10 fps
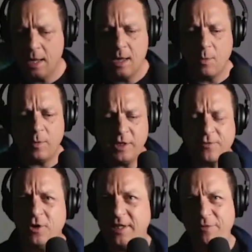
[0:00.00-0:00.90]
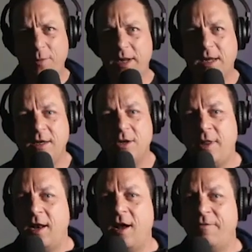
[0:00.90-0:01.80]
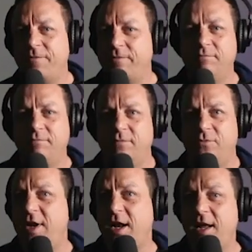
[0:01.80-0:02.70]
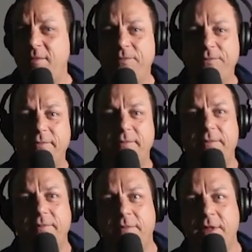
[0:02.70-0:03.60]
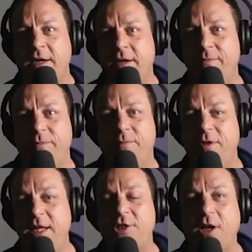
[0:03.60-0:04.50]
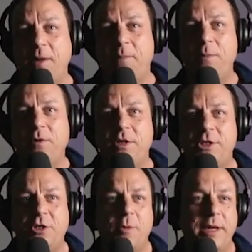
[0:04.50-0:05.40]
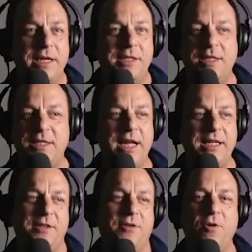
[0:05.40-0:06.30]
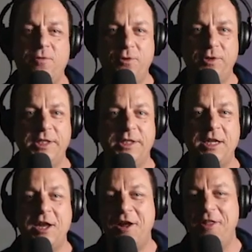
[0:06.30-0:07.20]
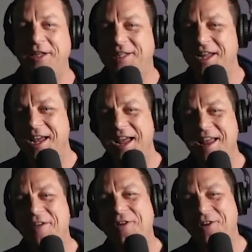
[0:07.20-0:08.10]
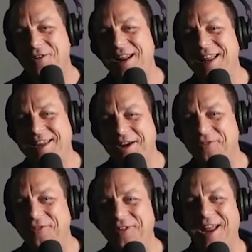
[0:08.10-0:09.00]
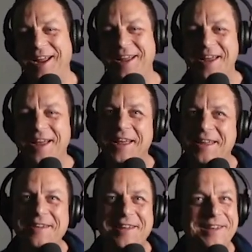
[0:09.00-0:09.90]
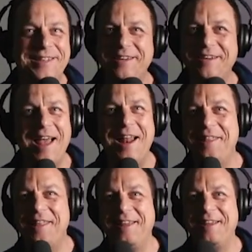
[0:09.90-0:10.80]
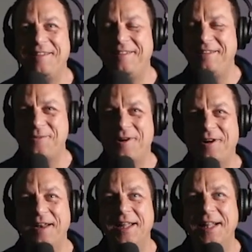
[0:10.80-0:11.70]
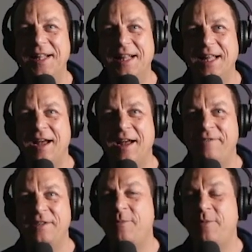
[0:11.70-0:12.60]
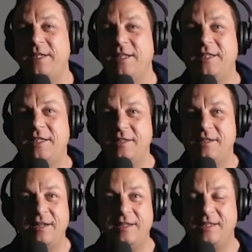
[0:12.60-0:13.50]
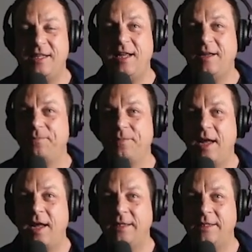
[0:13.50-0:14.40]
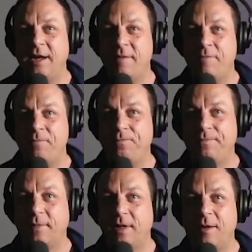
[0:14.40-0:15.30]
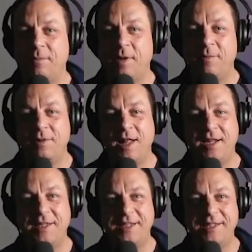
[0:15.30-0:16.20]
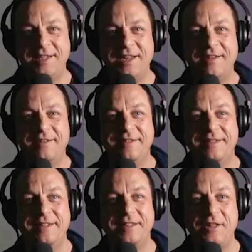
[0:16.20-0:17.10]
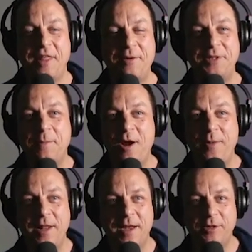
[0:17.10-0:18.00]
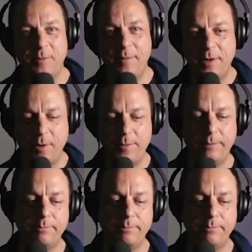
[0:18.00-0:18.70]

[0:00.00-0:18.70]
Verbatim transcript: Whereas, of course, everybody can do what they love, really. There are literally people whose job it is to test golf courses. You know, if you really go for it, you can do anything you want. For some reason, I just did it, and I'm glad I did. Yeah. So that was the moment. That was my big moment.